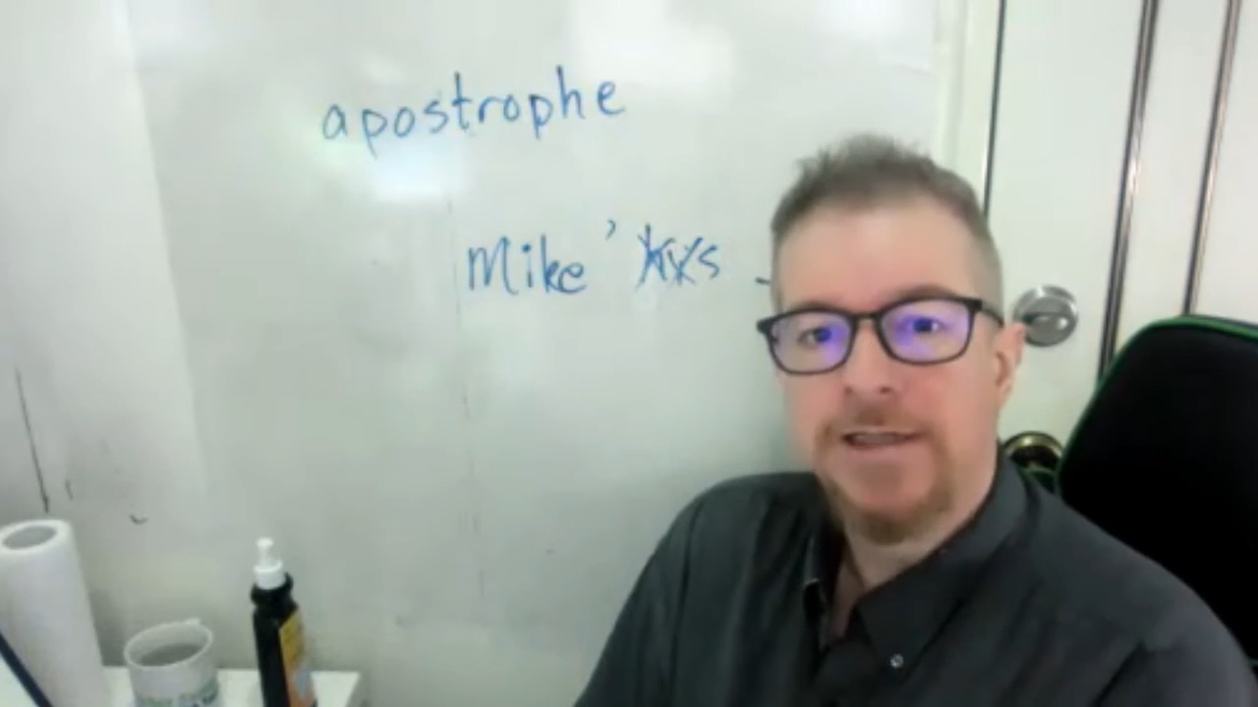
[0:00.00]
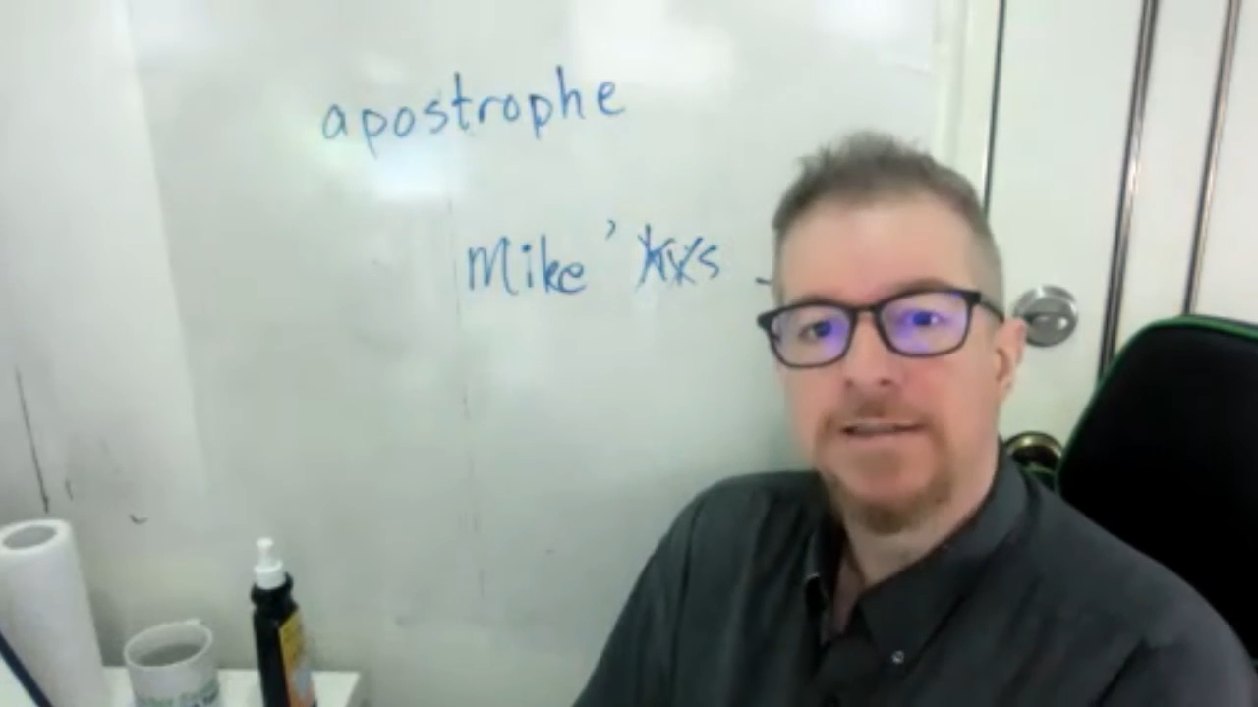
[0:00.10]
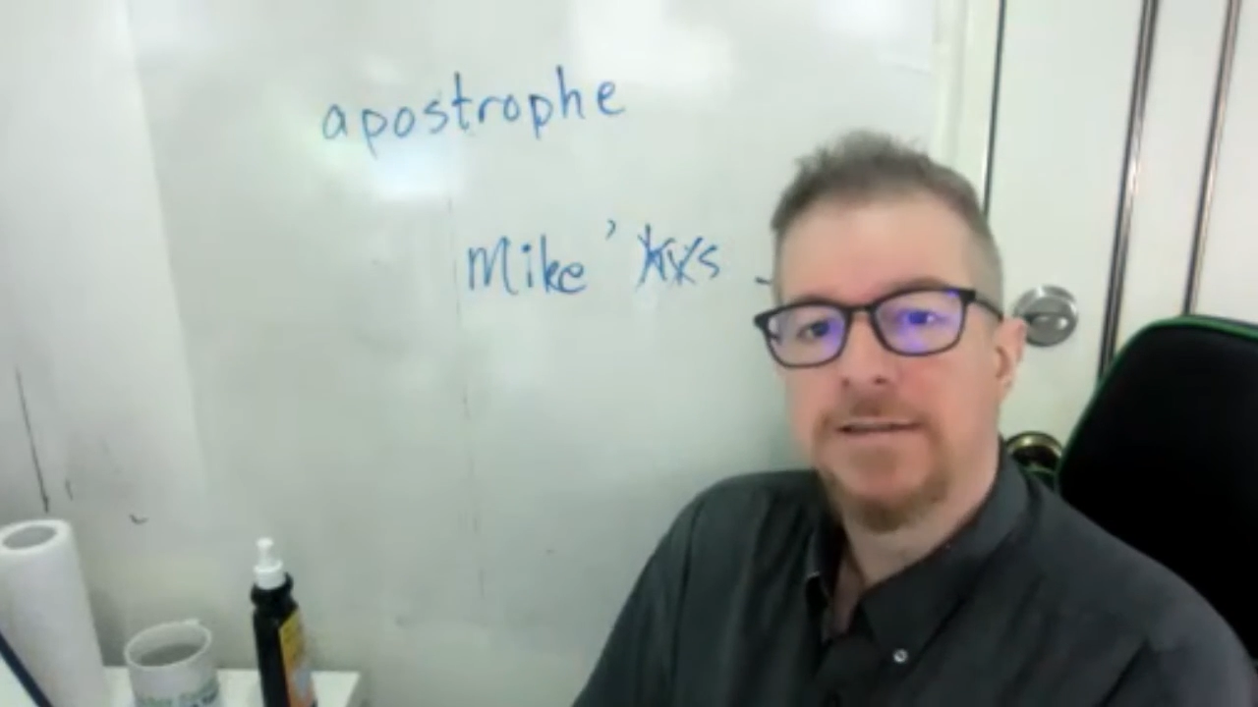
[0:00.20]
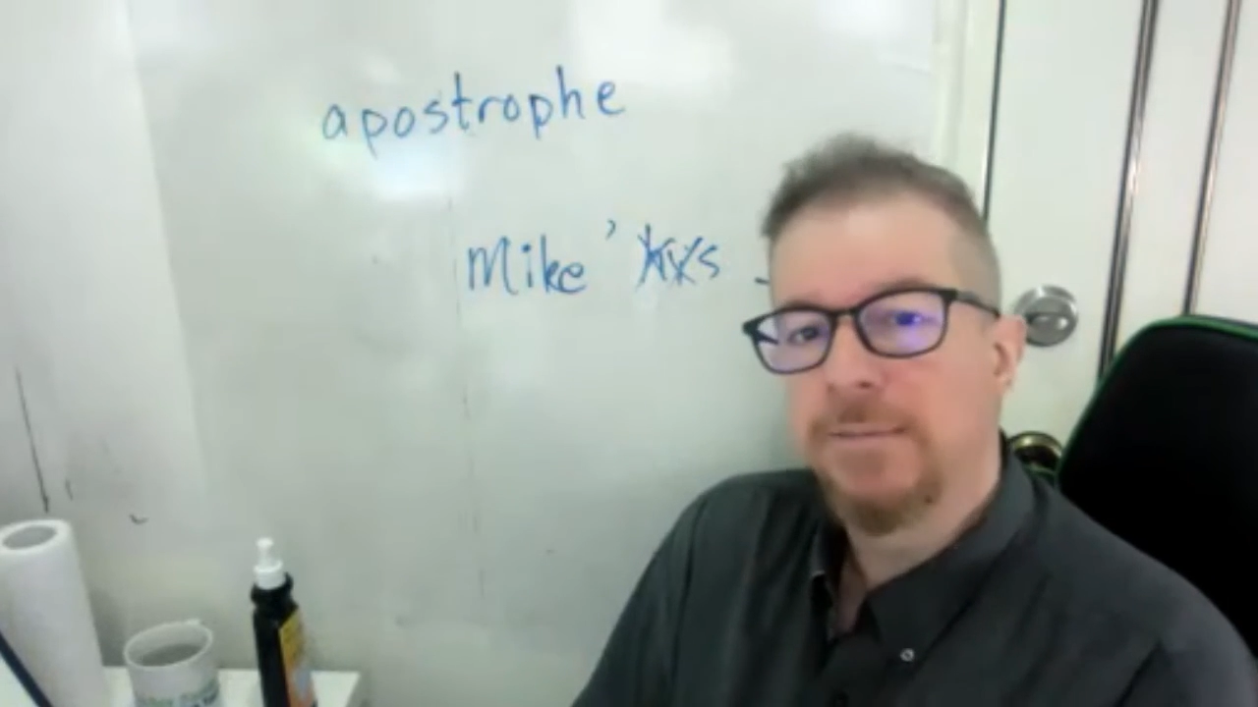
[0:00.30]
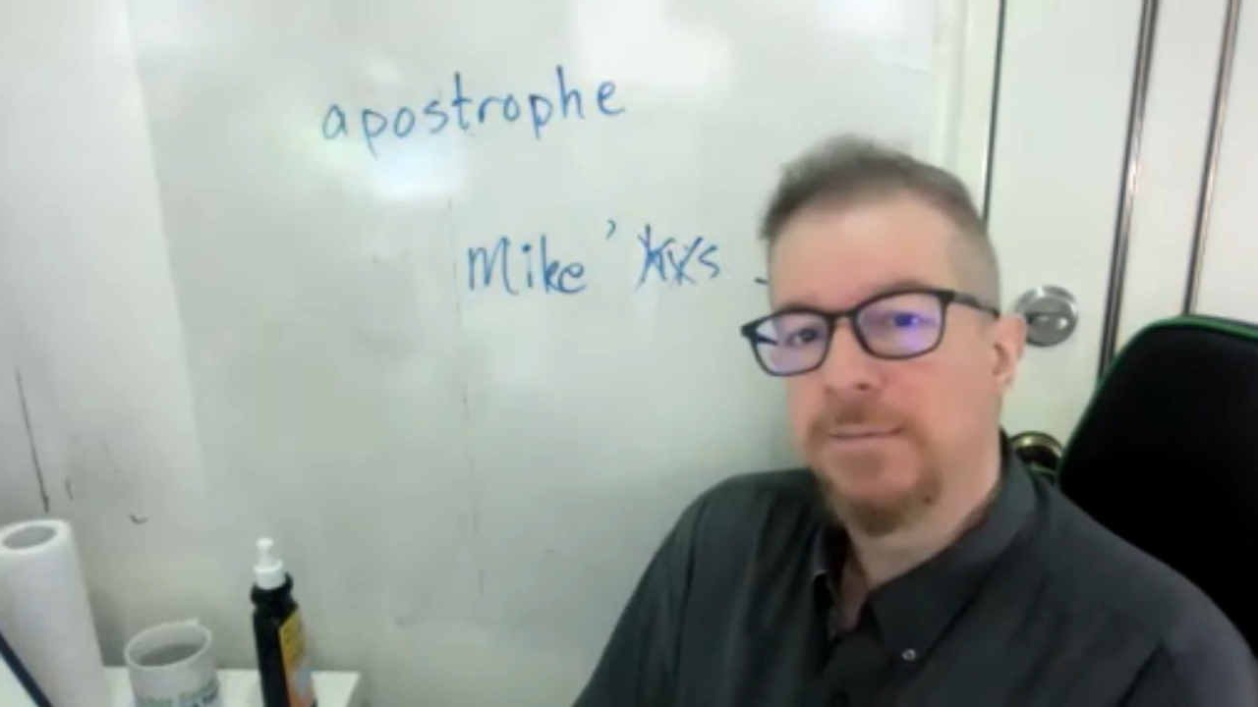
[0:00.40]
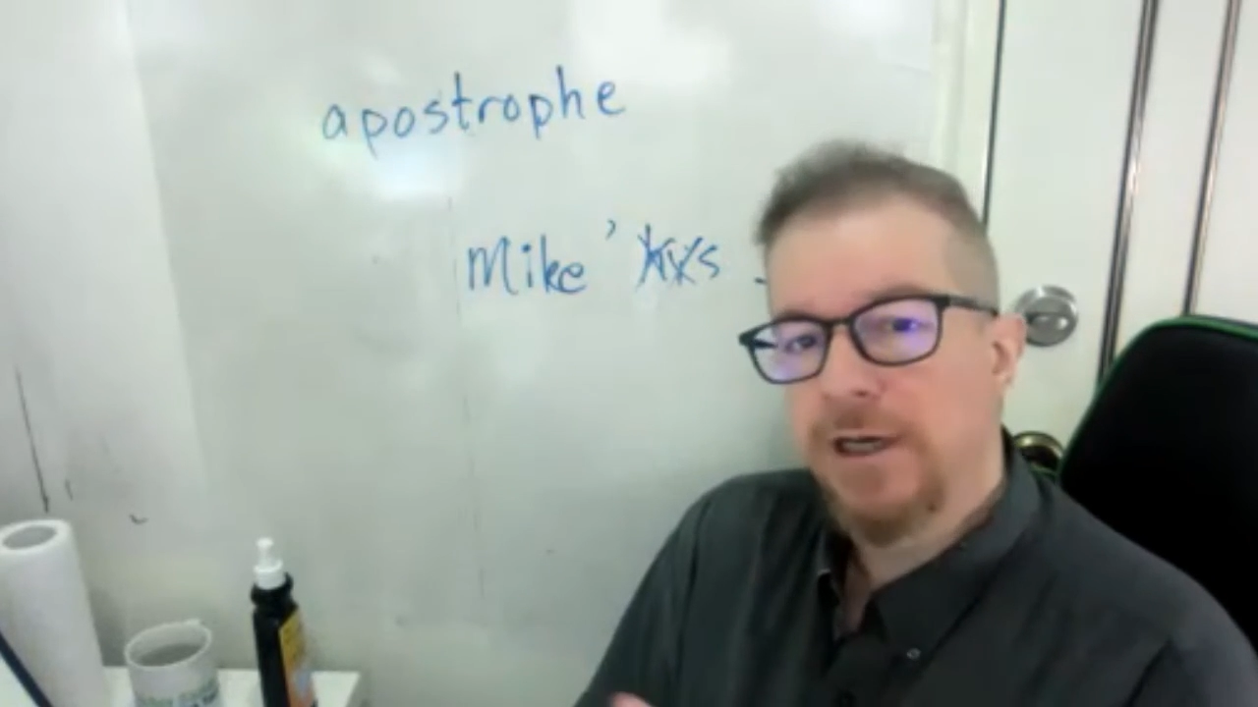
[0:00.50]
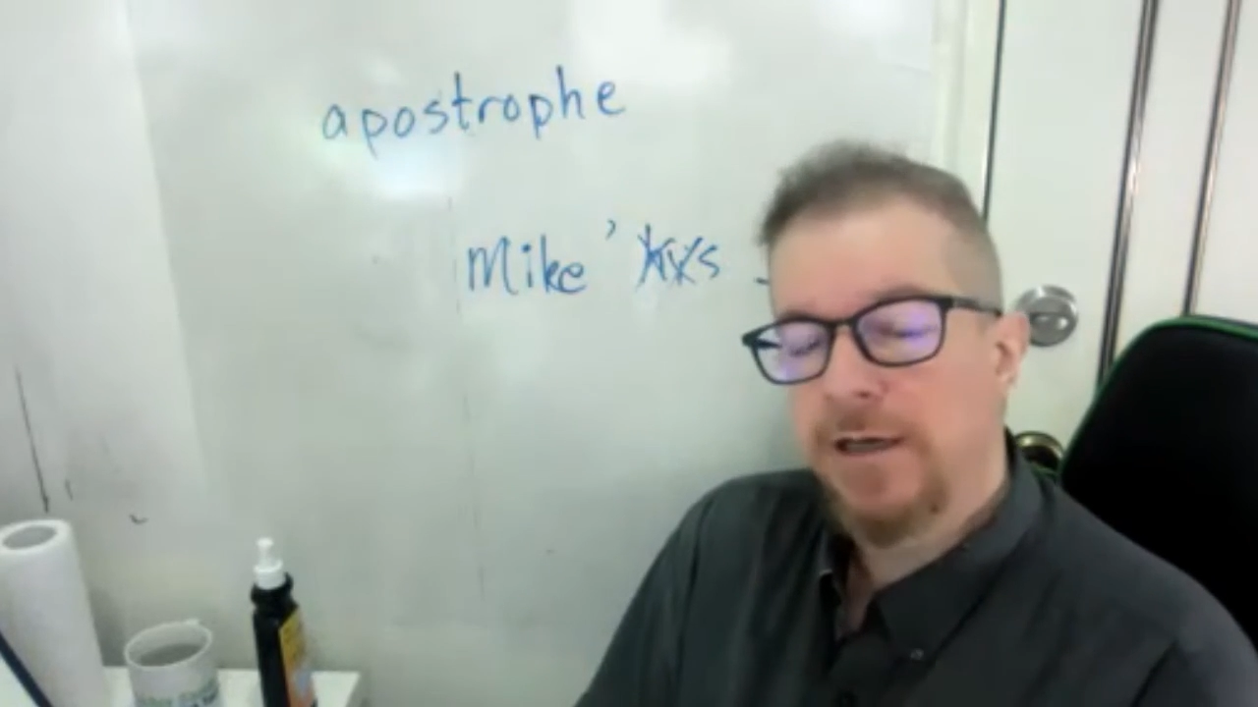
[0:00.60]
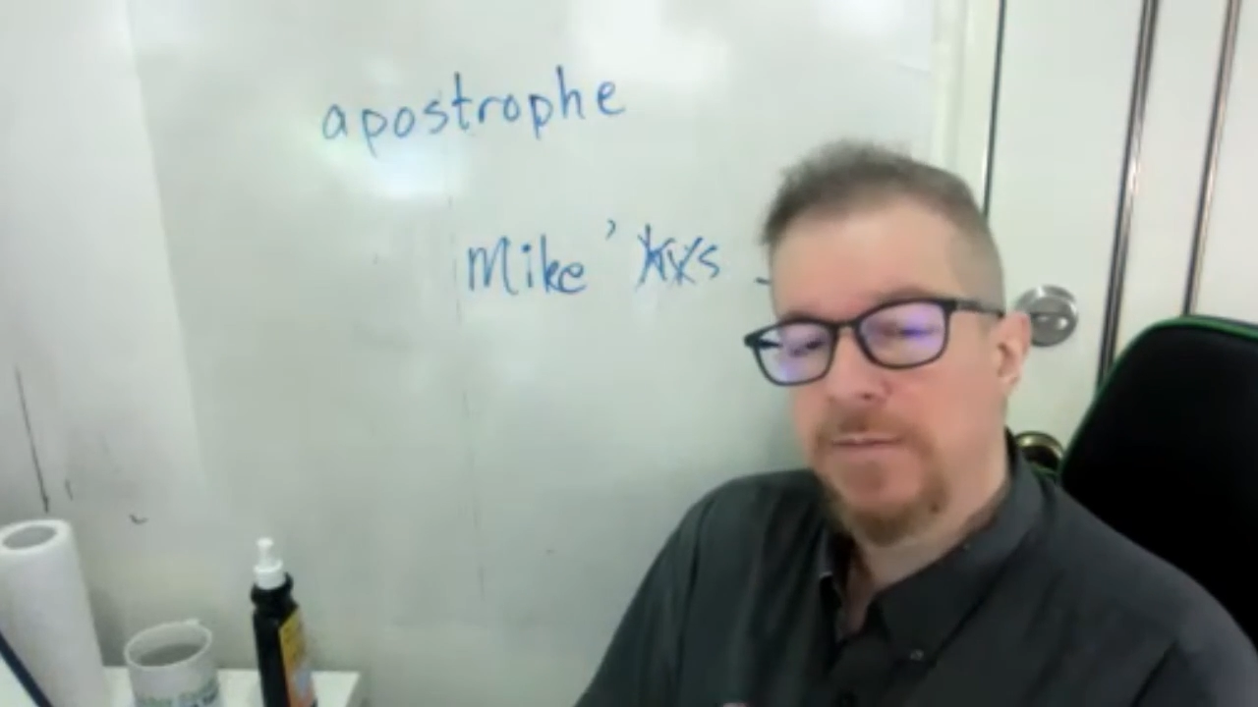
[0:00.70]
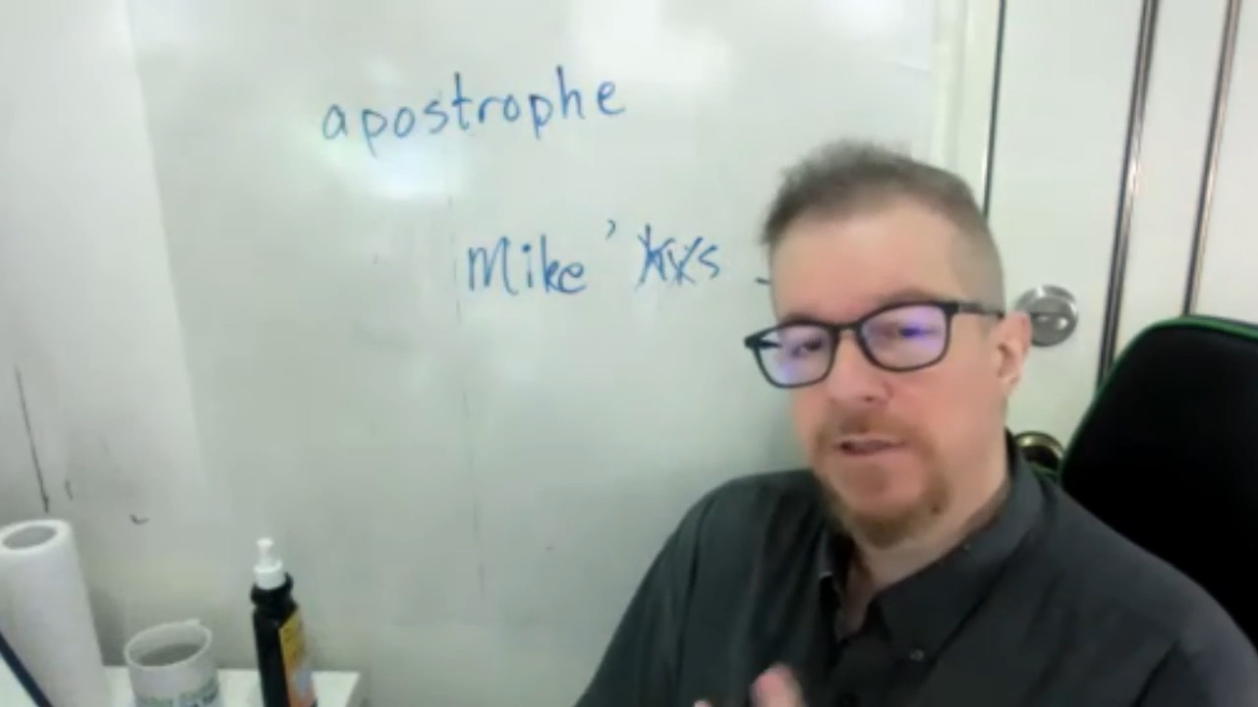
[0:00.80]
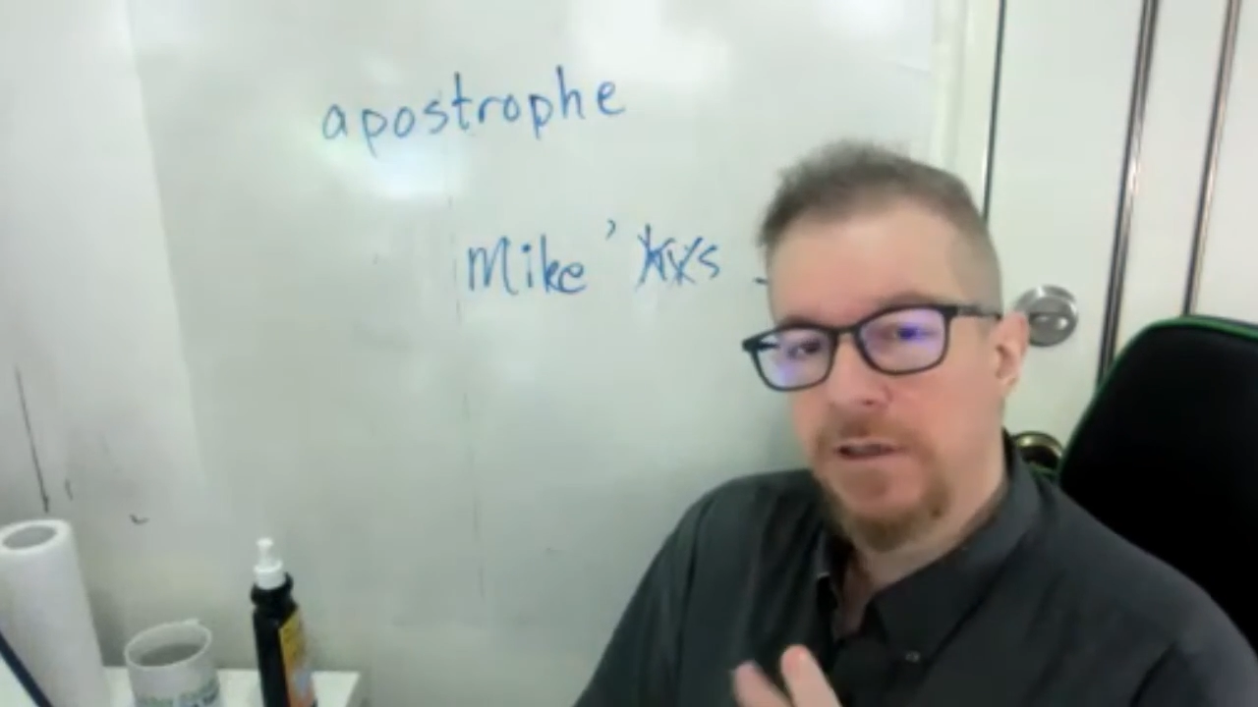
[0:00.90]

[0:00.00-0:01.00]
Sometimes it